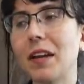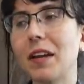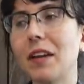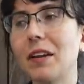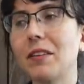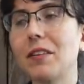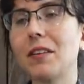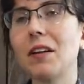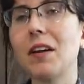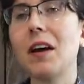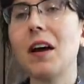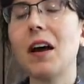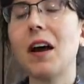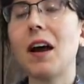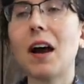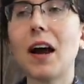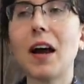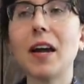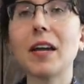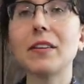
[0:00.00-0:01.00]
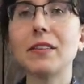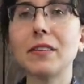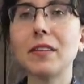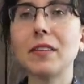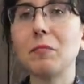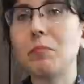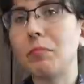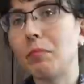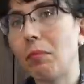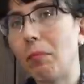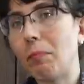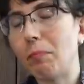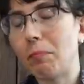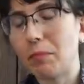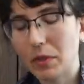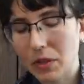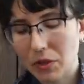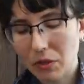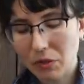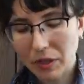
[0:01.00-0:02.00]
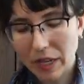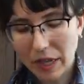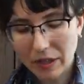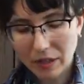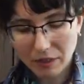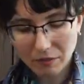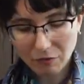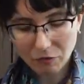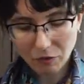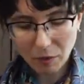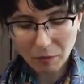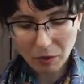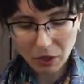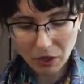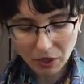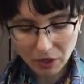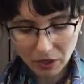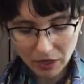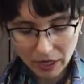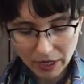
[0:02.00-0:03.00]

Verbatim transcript: And I did, you know, get it from her.